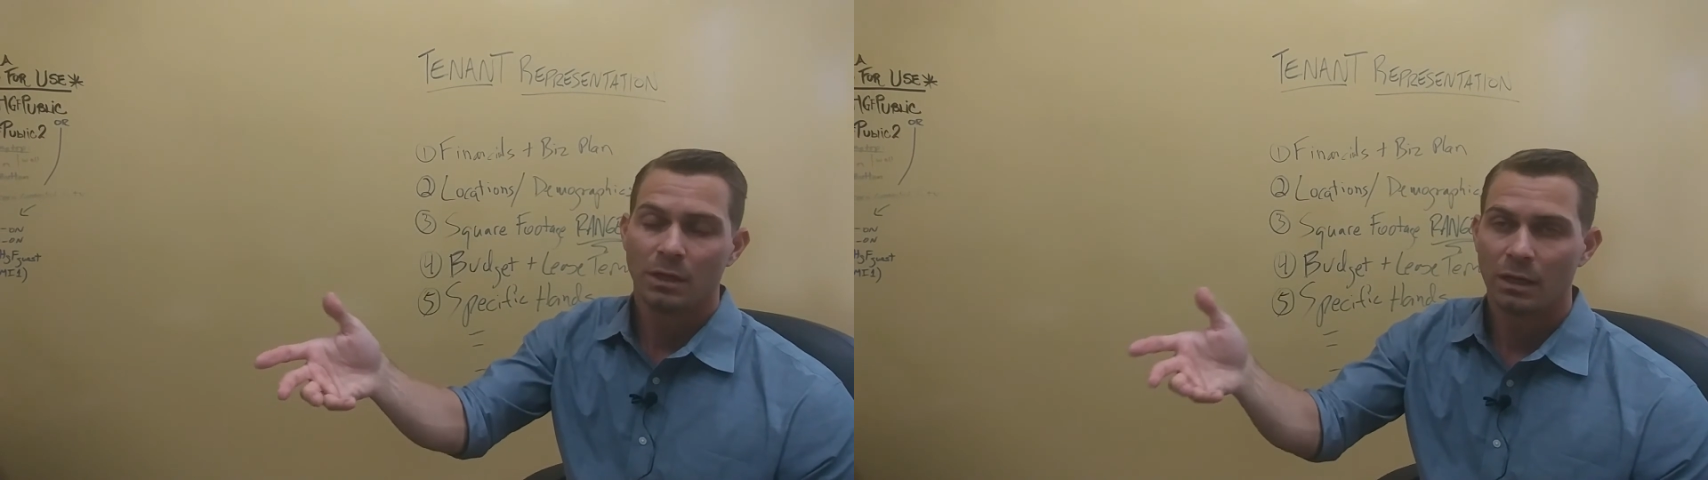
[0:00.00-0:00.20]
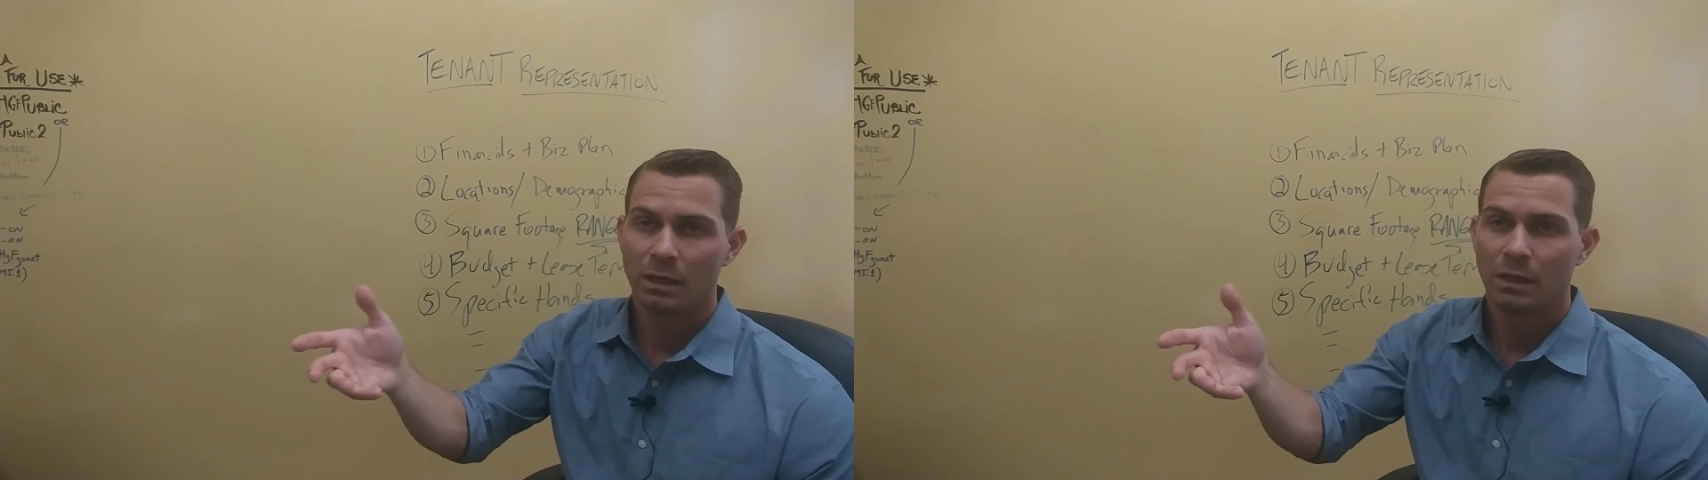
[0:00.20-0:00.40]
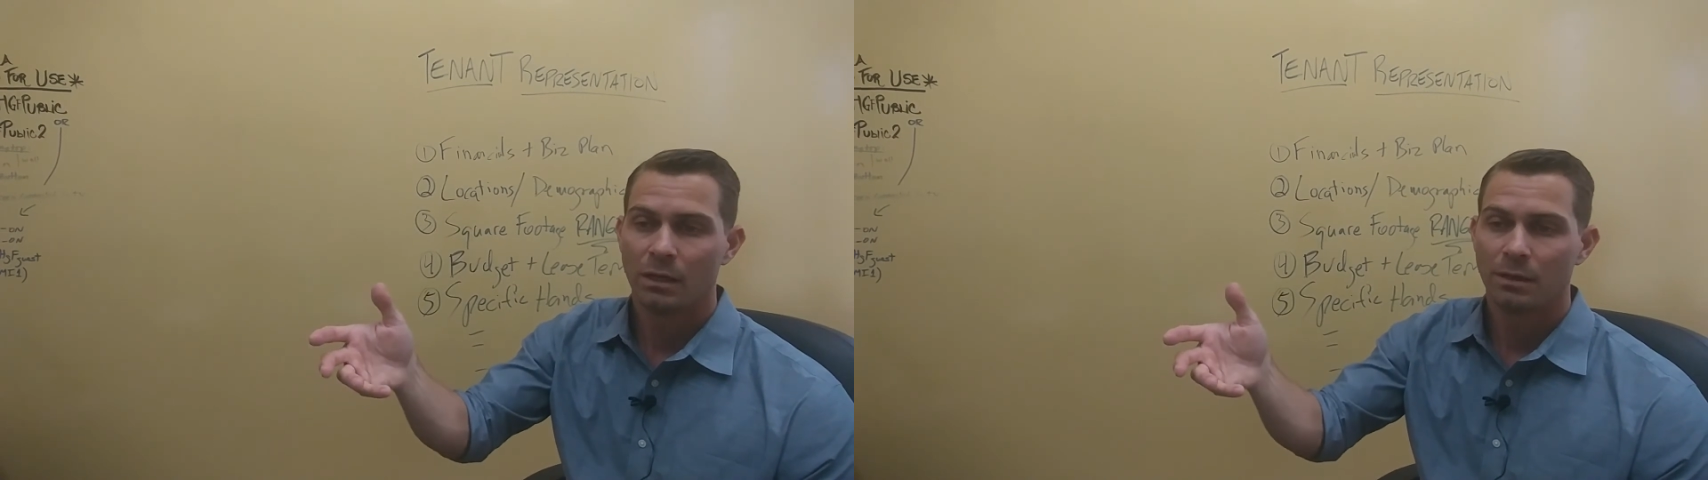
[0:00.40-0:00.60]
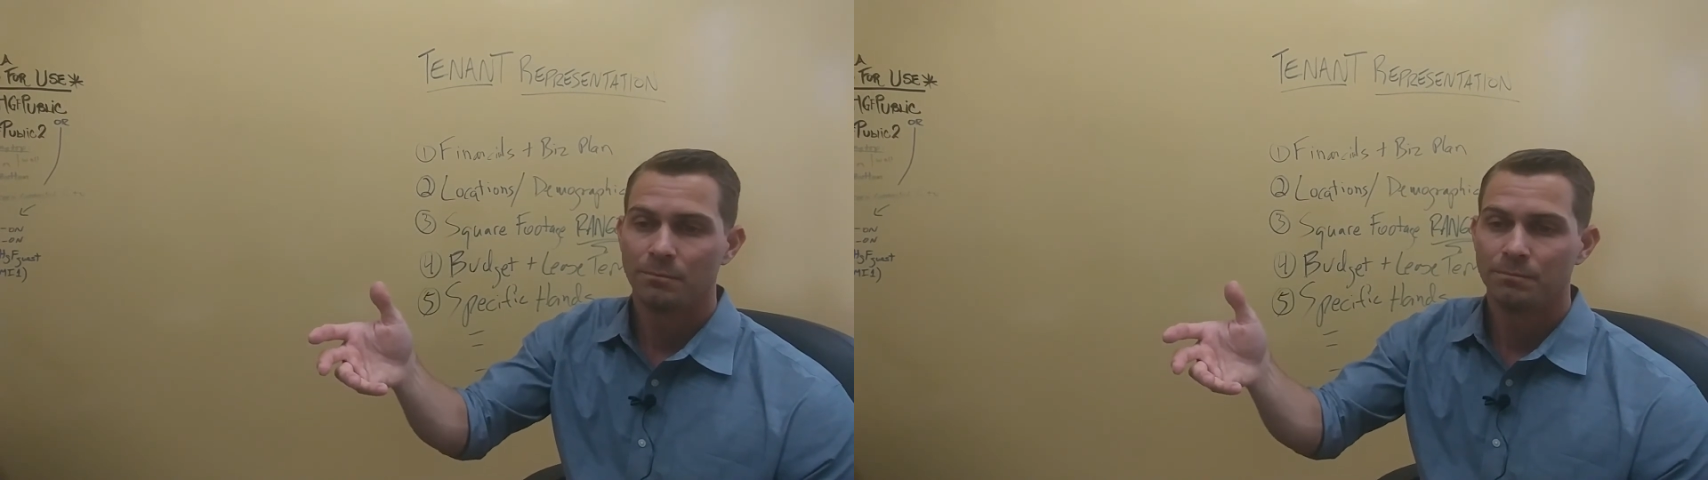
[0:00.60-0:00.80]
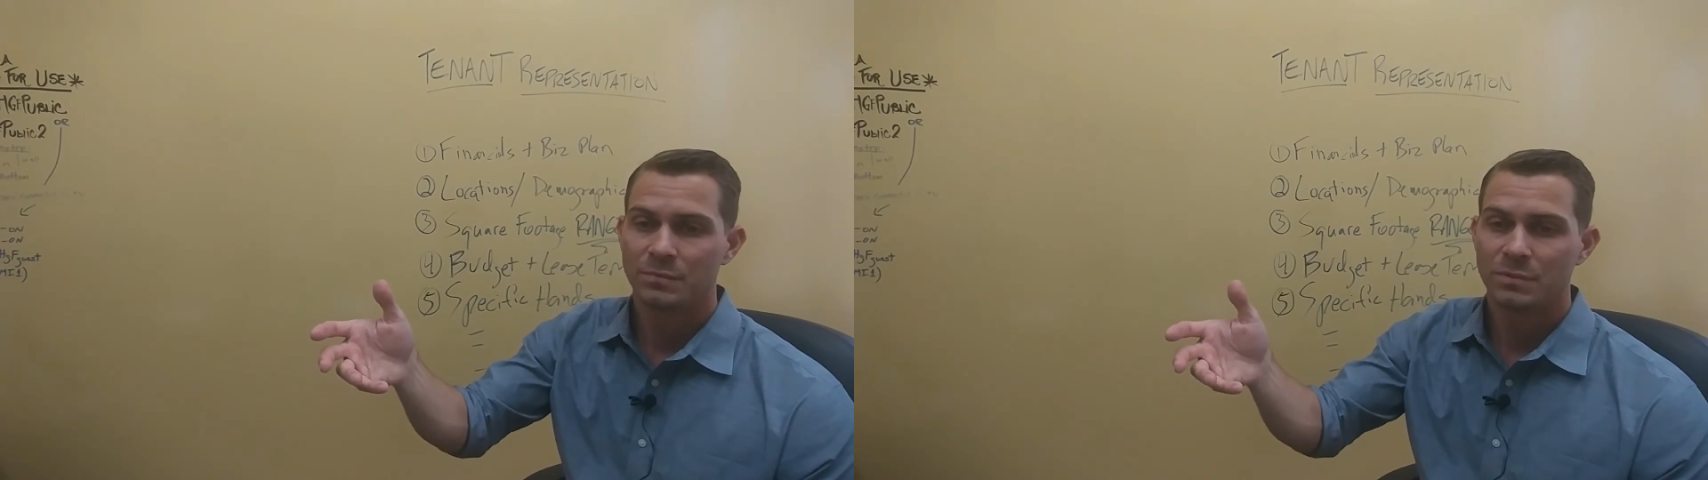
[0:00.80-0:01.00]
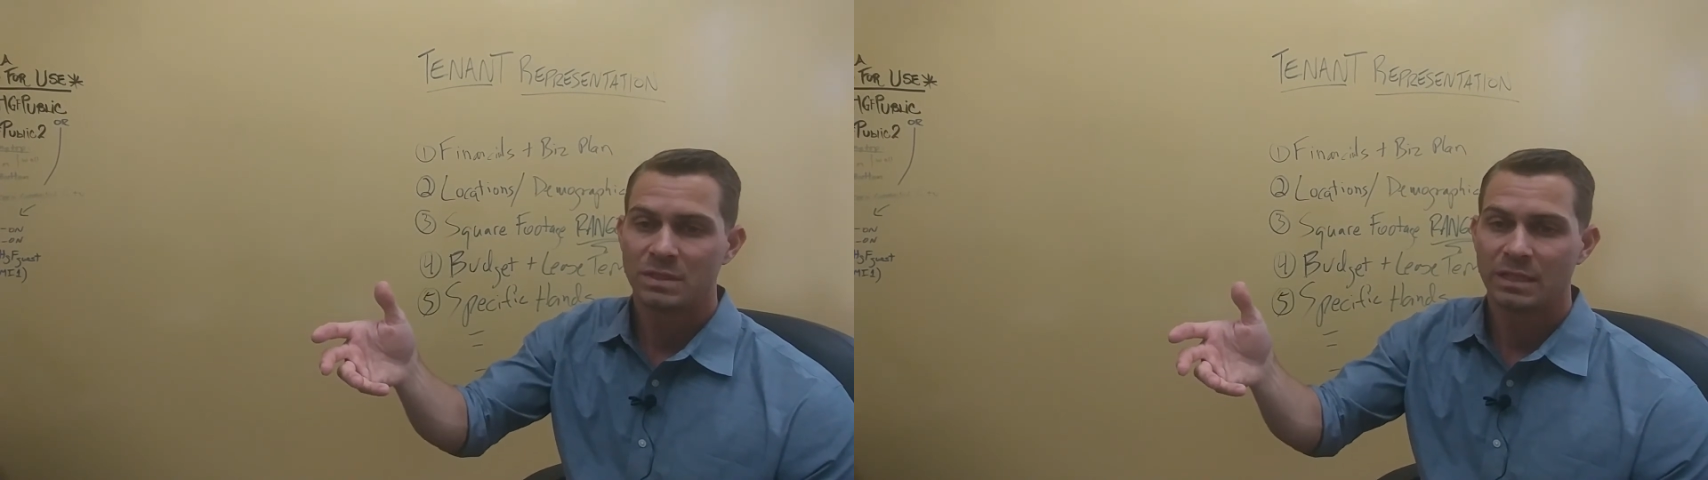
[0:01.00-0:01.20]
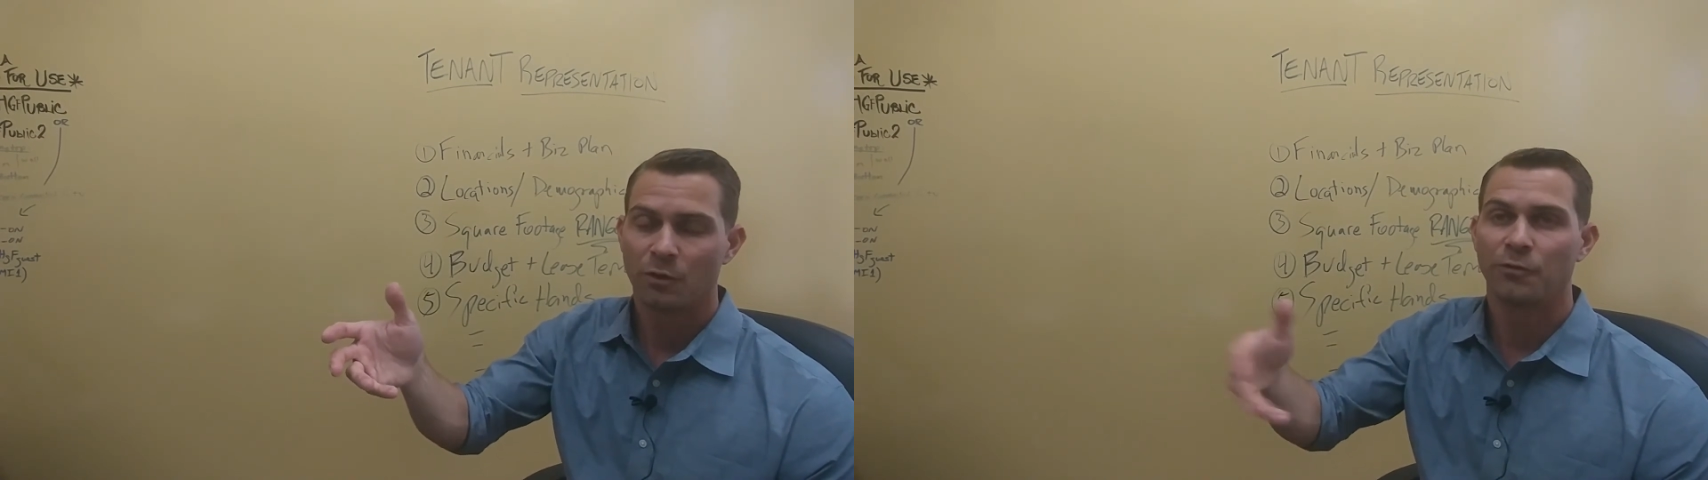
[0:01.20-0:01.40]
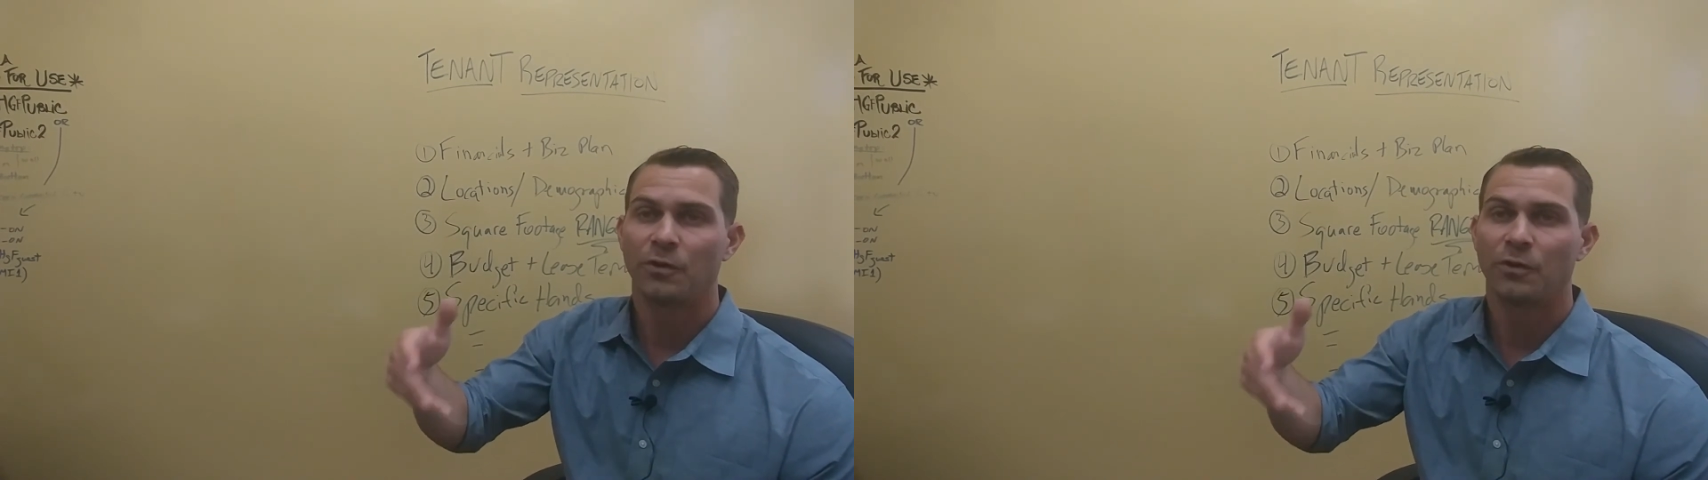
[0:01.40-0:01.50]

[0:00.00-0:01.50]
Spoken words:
sell